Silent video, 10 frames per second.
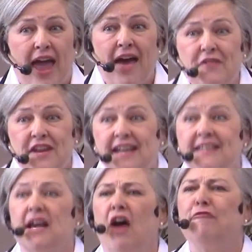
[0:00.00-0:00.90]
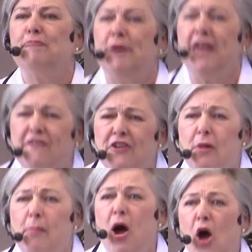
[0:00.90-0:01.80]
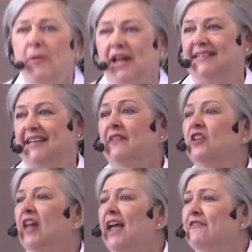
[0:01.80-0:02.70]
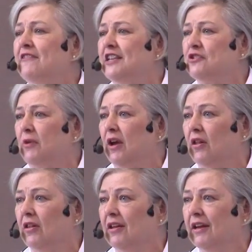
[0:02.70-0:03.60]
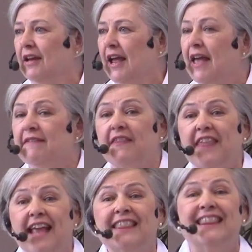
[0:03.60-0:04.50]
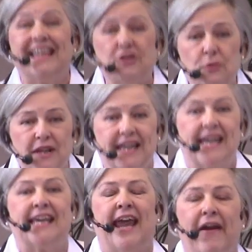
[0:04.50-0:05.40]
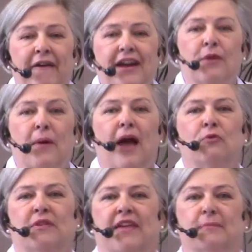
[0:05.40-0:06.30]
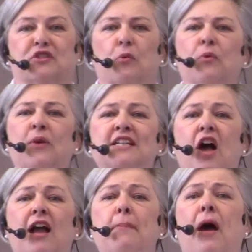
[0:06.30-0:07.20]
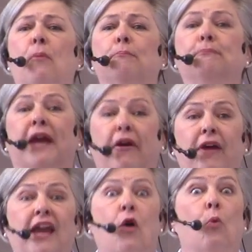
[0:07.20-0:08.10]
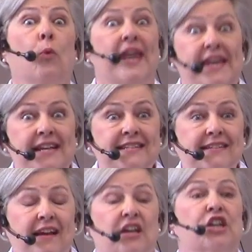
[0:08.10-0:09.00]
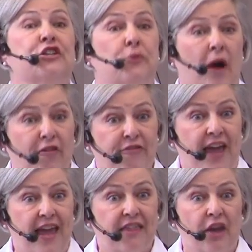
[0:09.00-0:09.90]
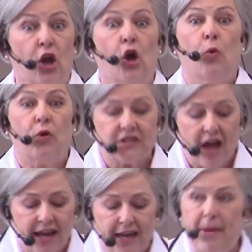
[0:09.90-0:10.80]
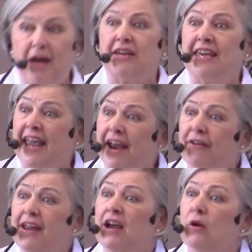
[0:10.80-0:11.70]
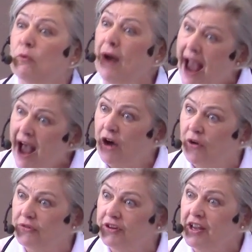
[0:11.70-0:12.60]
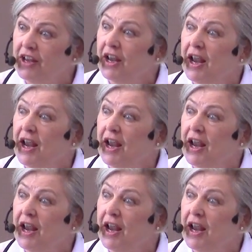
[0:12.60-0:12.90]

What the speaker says: evidence of pivotal moments in the life of Israel that they literally carried around with them. So when we talk about bearing witness to our faith, we're talking about carrying around